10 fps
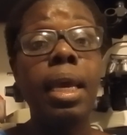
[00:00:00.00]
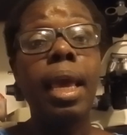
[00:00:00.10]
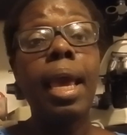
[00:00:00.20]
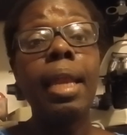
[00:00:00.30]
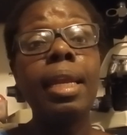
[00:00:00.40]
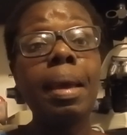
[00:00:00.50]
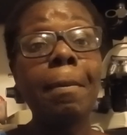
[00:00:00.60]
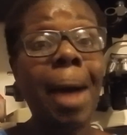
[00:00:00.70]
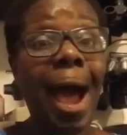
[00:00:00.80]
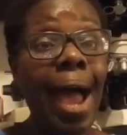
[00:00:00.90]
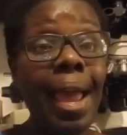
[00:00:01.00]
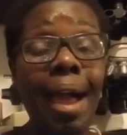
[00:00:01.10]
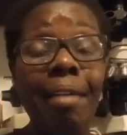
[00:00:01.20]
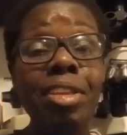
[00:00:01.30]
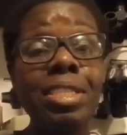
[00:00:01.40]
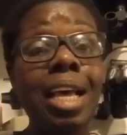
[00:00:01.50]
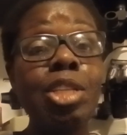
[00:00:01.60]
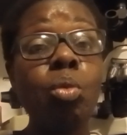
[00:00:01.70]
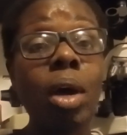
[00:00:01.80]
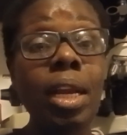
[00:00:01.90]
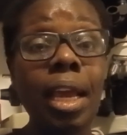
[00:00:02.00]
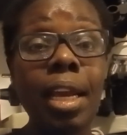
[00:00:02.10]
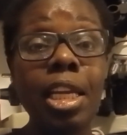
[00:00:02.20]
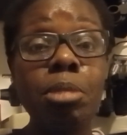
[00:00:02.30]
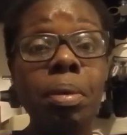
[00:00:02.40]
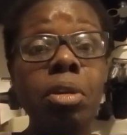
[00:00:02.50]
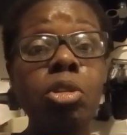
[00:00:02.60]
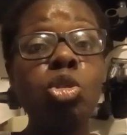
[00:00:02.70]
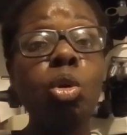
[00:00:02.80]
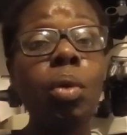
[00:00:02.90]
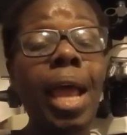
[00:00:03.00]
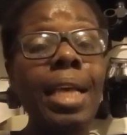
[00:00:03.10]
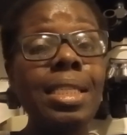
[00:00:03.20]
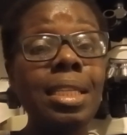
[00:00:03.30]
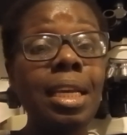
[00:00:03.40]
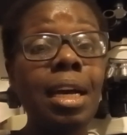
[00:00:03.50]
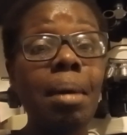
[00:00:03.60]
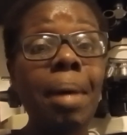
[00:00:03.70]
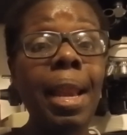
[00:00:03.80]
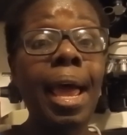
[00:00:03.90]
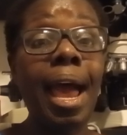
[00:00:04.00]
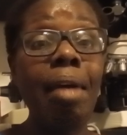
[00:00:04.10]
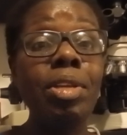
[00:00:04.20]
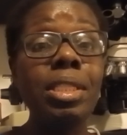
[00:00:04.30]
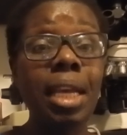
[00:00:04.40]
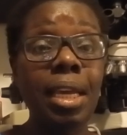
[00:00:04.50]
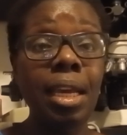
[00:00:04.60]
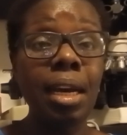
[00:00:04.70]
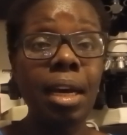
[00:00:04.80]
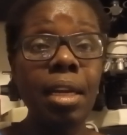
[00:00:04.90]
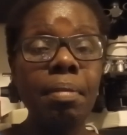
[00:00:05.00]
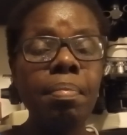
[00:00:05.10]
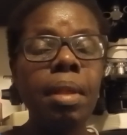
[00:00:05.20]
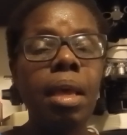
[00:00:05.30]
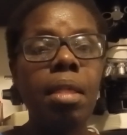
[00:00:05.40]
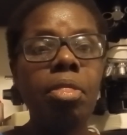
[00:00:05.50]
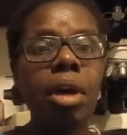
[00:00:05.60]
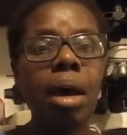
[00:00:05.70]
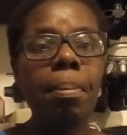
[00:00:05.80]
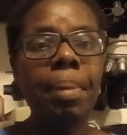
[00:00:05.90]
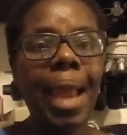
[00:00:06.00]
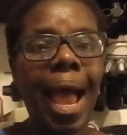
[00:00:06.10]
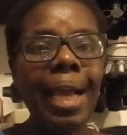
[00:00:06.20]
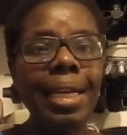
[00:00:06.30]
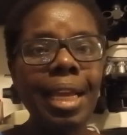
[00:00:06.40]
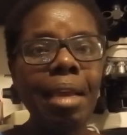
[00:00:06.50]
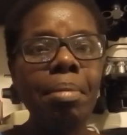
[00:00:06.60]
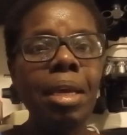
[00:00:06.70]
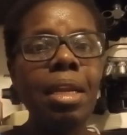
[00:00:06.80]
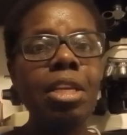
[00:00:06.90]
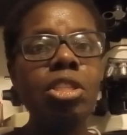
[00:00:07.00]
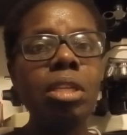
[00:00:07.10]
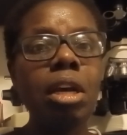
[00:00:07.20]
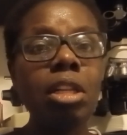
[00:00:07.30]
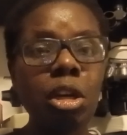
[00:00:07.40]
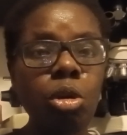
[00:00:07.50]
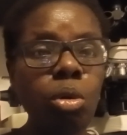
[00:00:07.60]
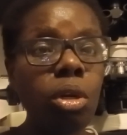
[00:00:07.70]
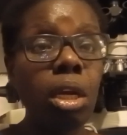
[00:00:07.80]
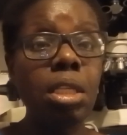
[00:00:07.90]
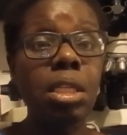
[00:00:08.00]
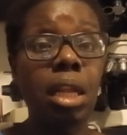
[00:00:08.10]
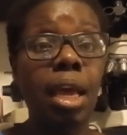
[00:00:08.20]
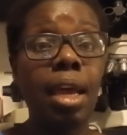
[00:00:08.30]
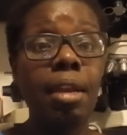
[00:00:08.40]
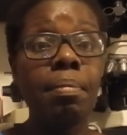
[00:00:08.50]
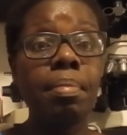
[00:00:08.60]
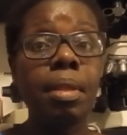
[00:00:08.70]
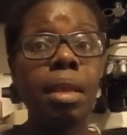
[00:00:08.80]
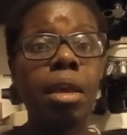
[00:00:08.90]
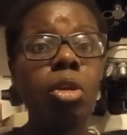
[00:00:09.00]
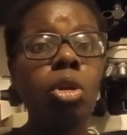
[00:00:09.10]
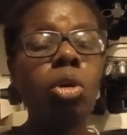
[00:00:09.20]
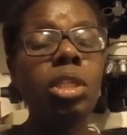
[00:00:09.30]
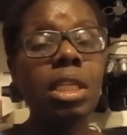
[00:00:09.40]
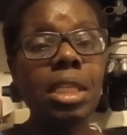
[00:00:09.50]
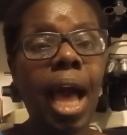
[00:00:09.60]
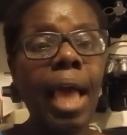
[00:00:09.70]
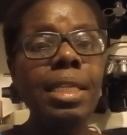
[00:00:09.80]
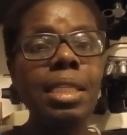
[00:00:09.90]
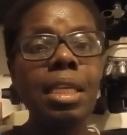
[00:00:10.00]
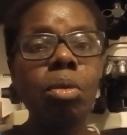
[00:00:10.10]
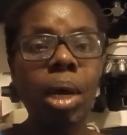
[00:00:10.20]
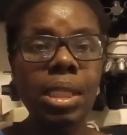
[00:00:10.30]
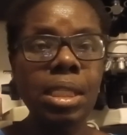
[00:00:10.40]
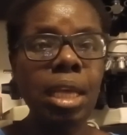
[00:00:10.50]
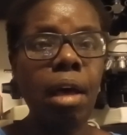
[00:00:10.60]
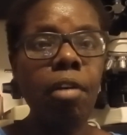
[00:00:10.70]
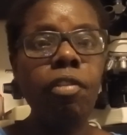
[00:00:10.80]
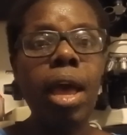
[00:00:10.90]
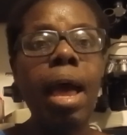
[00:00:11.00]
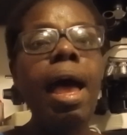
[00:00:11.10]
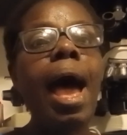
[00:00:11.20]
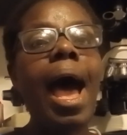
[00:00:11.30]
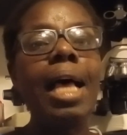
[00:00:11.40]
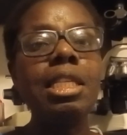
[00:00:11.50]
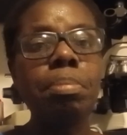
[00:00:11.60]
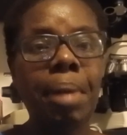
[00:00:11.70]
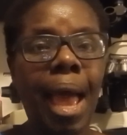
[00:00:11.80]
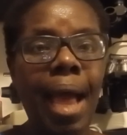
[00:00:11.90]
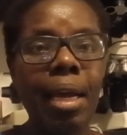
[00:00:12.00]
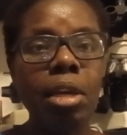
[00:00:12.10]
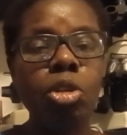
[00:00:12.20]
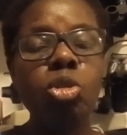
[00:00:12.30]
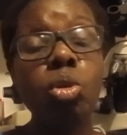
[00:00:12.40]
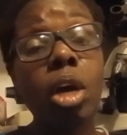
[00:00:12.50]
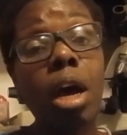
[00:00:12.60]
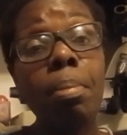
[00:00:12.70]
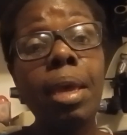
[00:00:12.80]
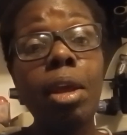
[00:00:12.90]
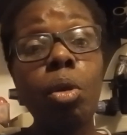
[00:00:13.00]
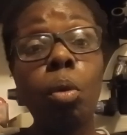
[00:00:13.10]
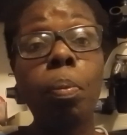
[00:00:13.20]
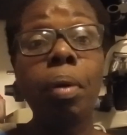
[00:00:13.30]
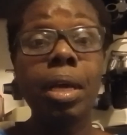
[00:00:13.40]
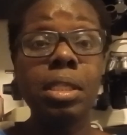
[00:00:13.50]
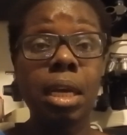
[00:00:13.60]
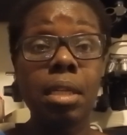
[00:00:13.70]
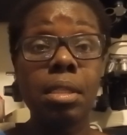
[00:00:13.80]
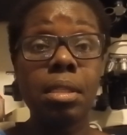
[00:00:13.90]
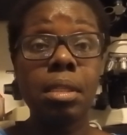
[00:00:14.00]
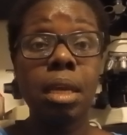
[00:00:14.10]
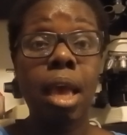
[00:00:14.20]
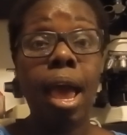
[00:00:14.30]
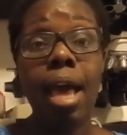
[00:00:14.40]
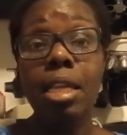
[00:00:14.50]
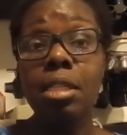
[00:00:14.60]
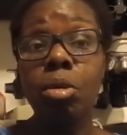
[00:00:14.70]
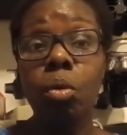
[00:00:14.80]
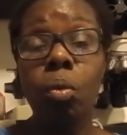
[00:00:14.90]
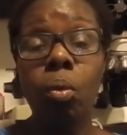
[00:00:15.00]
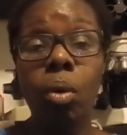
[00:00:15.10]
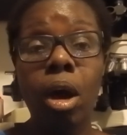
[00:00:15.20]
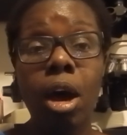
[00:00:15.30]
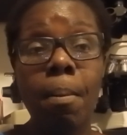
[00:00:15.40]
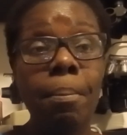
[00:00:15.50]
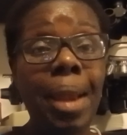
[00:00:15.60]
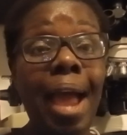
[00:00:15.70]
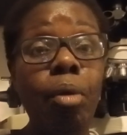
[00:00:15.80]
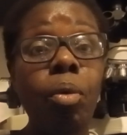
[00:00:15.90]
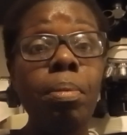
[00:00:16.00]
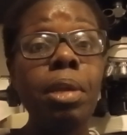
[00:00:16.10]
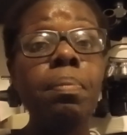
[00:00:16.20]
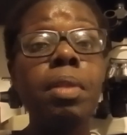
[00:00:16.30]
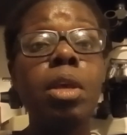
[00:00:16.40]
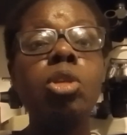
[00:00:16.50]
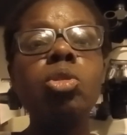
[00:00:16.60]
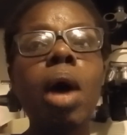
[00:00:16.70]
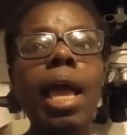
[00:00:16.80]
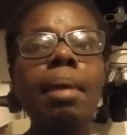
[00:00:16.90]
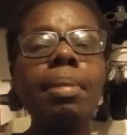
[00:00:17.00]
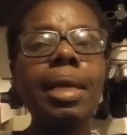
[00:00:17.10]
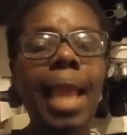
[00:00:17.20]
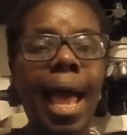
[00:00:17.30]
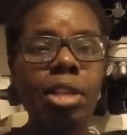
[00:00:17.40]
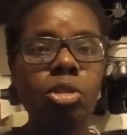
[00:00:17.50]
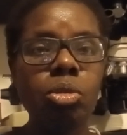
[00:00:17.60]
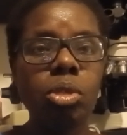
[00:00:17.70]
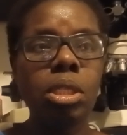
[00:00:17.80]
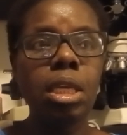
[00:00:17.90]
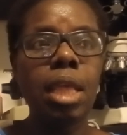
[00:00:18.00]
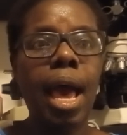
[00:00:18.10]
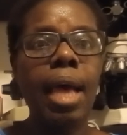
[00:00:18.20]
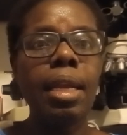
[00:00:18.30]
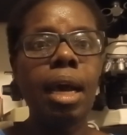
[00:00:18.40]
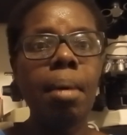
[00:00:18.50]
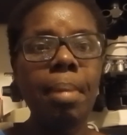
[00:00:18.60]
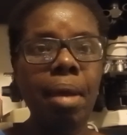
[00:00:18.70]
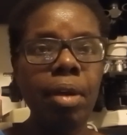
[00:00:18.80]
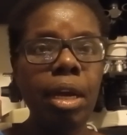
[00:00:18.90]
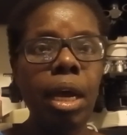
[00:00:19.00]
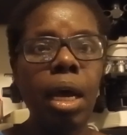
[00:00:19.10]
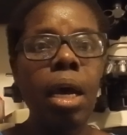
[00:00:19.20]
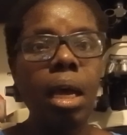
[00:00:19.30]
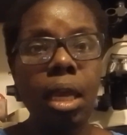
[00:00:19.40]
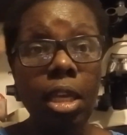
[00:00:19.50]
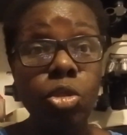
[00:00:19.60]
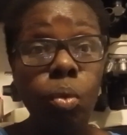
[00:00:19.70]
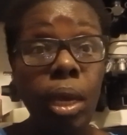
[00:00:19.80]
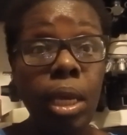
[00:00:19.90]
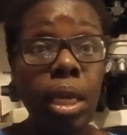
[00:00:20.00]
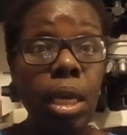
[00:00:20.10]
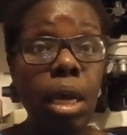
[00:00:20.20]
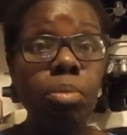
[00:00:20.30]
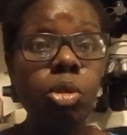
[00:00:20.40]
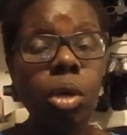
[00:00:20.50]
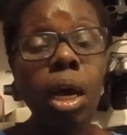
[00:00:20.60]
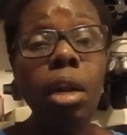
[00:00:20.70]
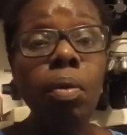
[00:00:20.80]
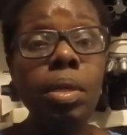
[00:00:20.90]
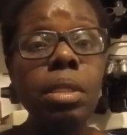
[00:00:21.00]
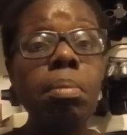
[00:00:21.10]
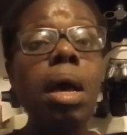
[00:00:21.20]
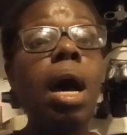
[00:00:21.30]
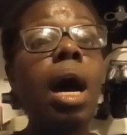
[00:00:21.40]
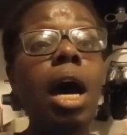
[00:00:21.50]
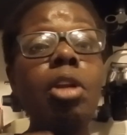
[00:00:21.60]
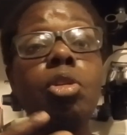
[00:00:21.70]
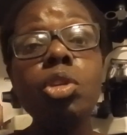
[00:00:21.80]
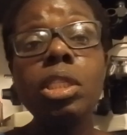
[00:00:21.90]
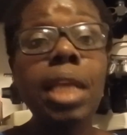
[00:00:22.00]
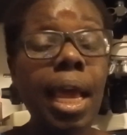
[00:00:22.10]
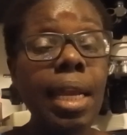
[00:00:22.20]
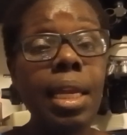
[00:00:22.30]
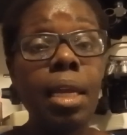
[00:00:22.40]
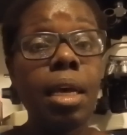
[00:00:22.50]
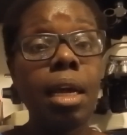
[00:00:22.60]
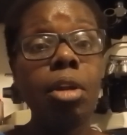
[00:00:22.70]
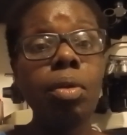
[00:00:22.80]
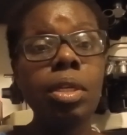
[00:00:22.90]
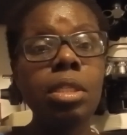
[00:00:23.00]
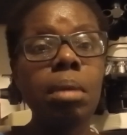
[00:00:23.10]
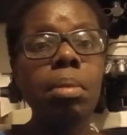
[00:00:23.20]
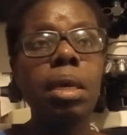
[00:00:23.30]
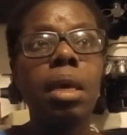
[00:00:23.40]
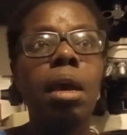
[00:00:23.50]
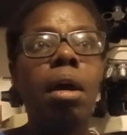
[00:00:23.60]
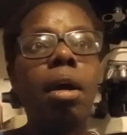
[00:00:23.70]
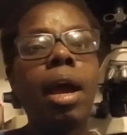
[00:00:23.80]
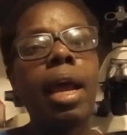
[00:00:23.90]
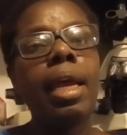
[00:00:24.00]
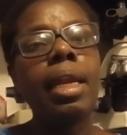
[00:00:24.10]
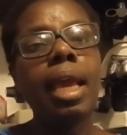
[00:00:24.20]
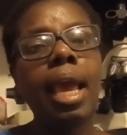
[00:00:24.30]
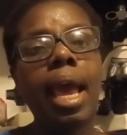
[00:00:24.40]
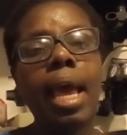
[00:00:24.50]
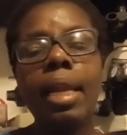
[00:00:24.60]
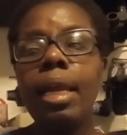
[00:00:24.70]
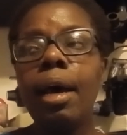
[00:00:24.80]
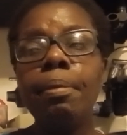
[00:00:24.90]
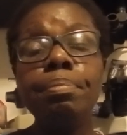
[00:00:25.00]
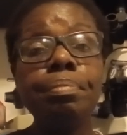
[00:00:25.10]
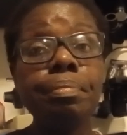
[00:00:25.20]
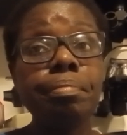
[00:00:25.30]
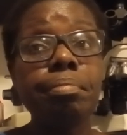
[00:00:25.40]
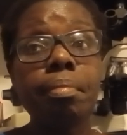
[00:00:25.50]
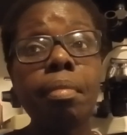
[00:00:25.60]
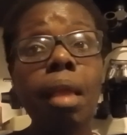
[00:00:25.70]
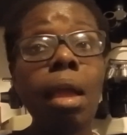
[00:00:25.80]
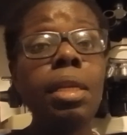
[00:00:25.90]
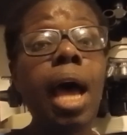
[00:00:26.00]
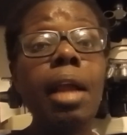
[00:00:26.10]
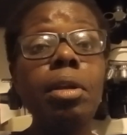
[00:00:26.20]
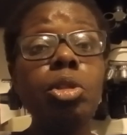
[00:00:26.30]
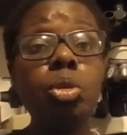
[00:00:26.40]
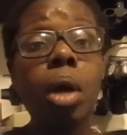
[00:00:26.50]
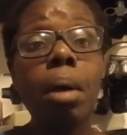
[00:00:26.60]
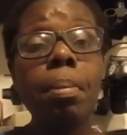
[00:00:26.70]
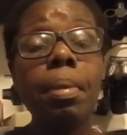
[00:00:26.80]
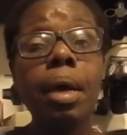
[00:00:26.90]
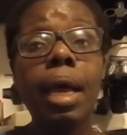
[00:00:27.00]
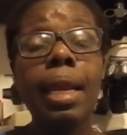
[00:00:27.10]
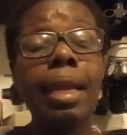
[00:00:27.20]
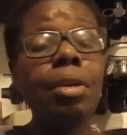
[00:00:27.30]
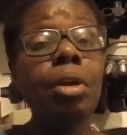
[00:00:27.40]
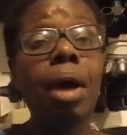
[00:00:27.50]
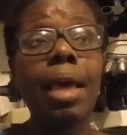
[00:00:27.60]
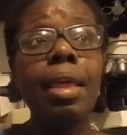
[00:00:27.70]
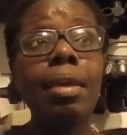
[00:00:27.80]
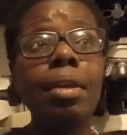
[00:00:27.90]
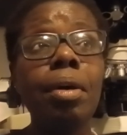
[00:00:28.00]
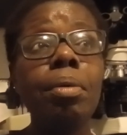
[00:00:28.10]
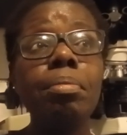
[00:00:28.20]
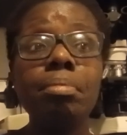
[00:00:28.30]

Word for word: And I have this as one hand experience. So when I see Kamala Harris taking on the black name, it is the Ku Klux Klan, you know, disguising oneself as black to come and oppress us as um, black women. So I am glad to see that America is waking up to colorism, understanding colorism. All right. And um, Donald Trump, and you know, I, you know,